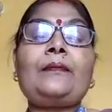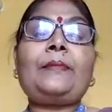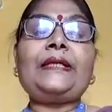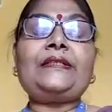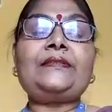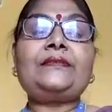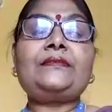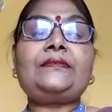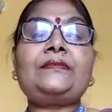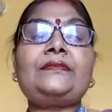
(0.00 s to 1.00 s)
But
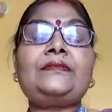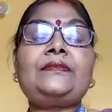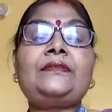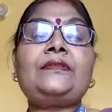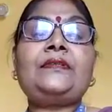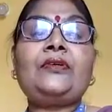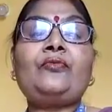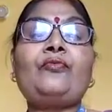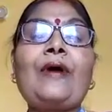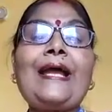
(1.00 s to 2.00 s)

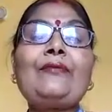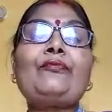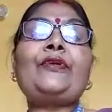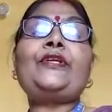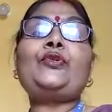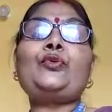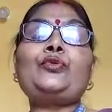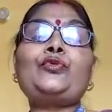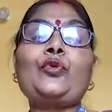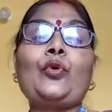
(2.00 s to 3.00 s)
why we do
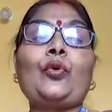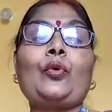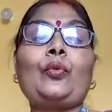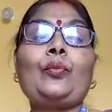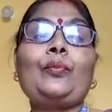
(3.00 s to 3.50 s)
so?